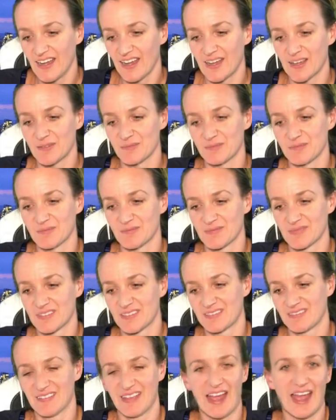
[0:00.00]

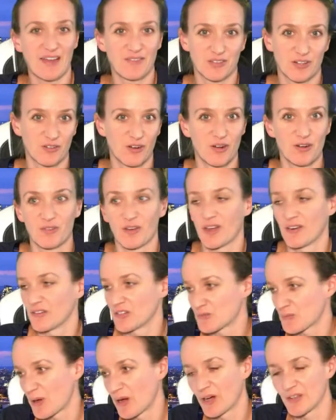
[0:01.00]
have
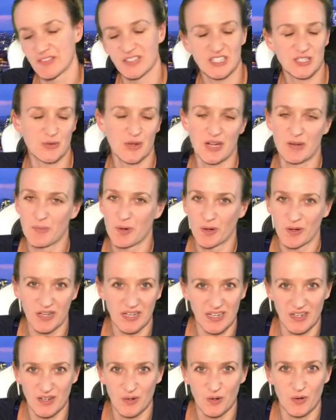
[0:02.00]
coronavirus pass it to anybody